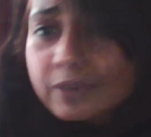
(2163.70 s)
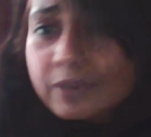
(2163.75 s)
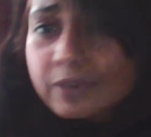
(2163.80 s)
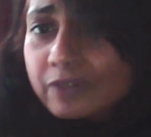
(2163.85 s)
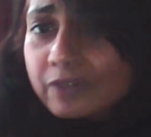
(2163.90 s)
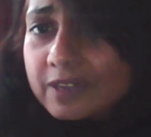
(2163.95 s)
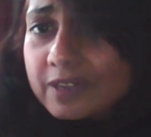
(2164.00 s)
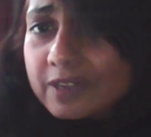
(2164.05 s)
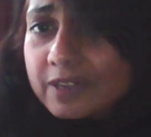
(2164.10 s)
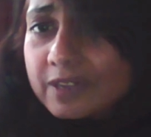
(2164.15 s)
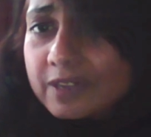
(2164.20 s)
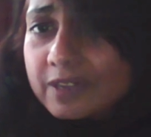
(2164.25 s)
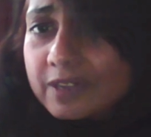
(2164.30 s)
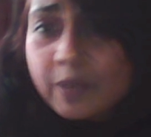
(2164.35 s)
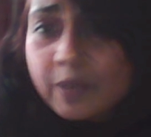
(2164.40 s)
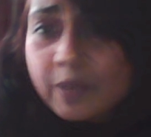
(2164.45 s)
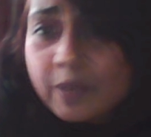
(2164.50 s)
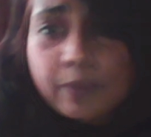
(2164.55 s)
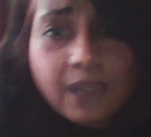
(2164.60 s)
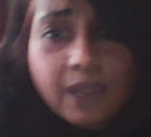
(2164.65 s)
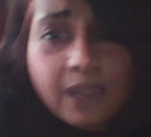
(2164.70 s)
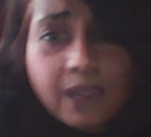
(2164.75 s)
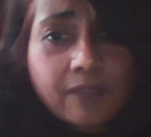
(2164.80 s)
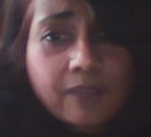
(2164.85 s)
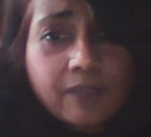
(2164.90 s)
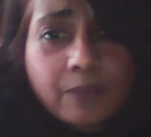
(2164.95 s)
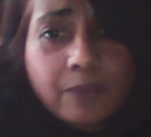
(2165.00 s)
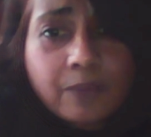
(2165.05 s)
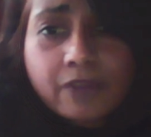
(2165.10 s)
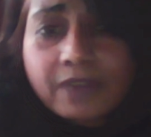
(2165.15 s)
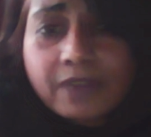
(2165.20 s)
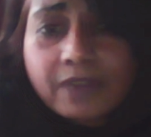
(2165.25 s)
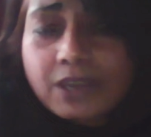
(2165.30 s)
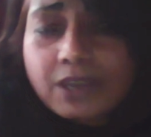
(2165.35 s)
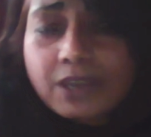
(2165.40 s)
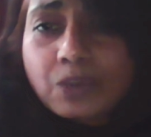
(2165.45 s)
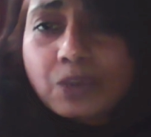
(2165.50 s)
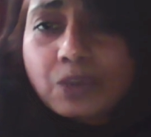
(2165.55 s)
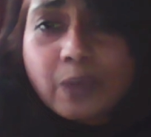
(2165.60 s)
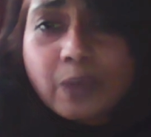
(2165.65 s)
of research about behavior
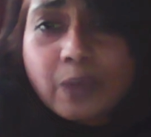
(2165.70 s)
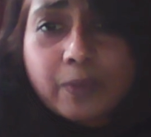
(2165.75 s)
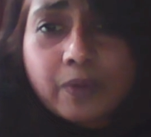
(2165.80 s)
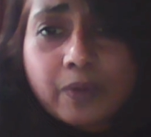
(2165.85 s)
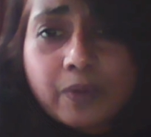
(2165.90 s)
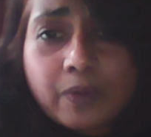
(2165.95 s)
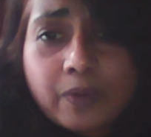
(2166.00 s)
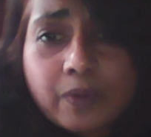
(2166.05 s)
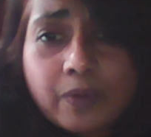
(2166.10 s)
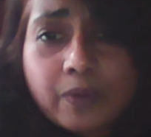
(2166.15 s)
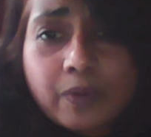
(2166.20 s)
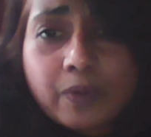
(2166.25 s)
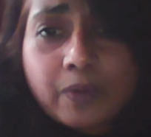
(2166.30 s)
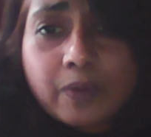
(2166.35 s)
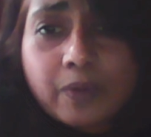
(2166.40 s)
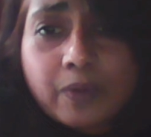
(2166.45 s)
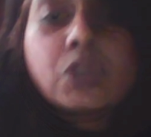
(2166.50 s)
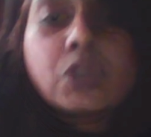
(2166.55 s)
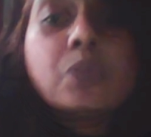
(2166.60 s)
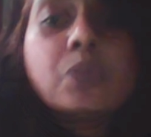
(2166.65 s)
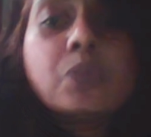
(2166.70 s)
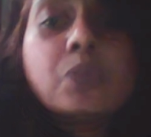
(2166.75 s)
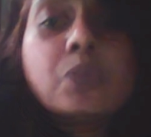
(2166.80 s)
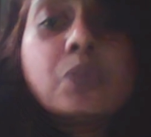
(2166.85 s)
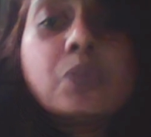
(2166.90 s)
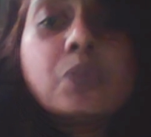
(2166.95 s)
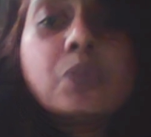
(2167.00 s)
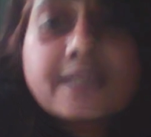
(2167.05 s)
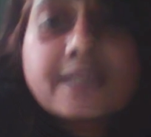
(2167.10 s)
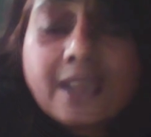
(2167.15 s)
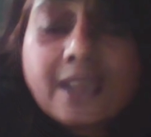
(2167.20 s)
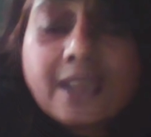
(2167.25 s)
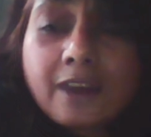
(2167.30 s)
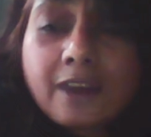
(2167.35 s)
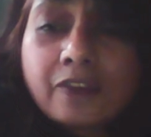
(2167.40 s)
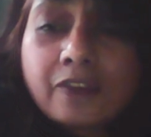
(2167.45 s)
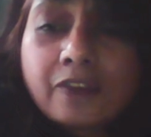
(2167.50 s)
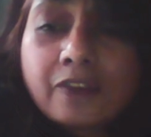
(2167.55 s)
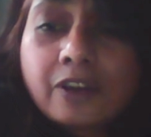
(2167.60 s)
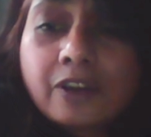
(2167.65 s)
modification weaponry, you will
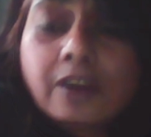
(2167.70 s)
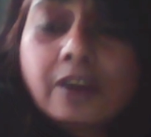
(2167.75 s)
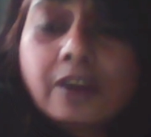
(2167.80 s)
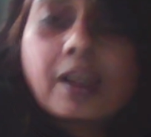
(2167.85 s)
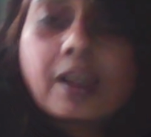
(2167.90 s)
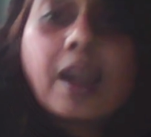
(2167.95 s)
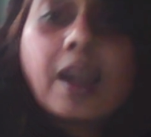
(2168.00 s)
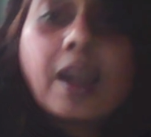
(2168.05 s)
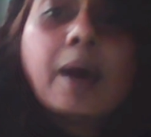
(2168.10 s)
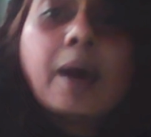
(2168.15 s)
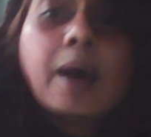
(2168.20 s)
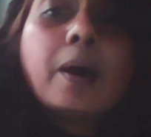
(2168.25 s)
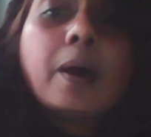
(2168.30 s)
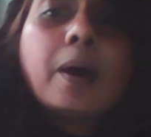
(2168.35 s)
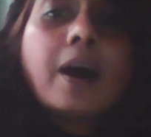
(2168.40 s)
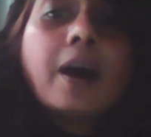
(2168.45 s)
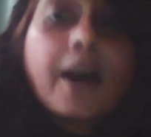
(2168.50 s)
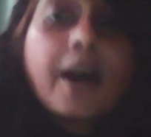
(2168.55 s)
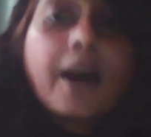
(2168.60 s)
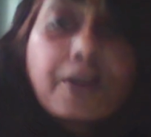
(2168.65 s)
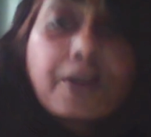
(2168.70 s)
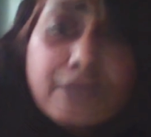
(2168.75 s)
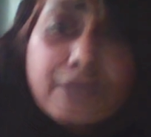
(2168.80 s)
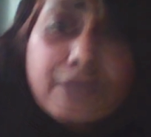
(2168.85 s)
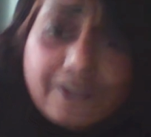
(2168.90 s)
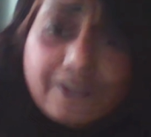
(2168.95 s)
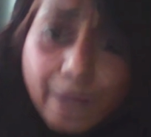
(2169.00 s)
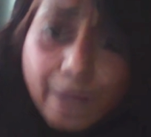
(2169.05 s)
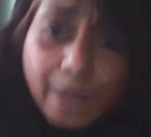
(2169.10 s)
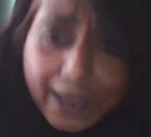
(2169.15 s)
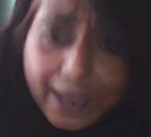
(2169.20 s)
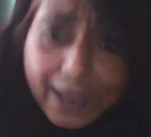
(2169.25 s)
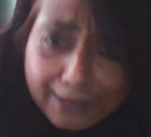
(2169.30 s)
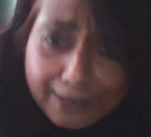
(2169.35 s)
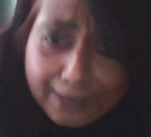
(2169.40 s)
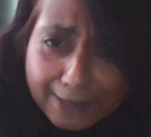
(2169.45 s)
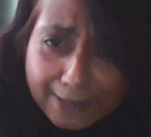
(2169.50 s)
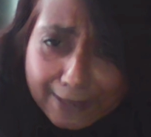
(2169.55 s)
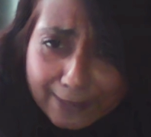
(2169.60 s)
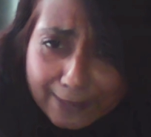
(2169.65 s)
discover hundreds of
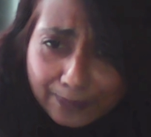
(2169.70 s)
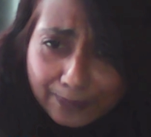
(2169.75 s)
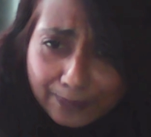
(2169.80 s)
patents.